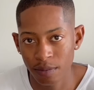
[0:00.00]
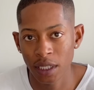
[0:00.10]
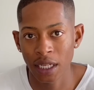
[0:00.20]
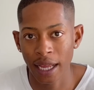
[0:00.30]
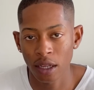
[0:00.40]

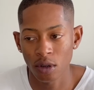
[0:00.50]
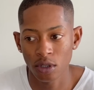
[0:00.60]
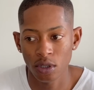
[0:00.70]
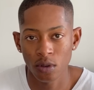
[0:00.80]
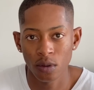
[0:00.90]
me, like, you know,
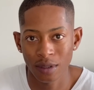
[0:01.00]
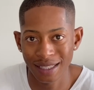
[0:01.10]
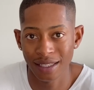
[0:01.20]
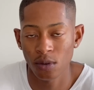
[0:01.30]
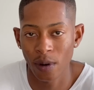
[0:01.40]
to
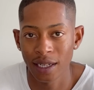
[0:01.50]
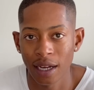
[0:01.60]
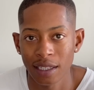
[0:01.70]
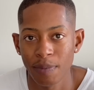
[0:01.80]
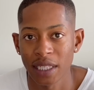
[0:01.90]
this
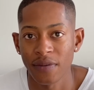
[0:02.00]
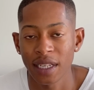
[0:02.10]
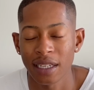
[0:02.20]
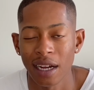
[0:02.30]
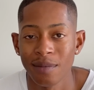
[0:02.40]
one
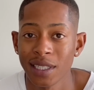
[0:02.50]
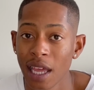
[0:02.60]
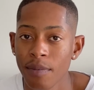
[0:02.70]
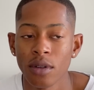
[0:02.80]
specific step,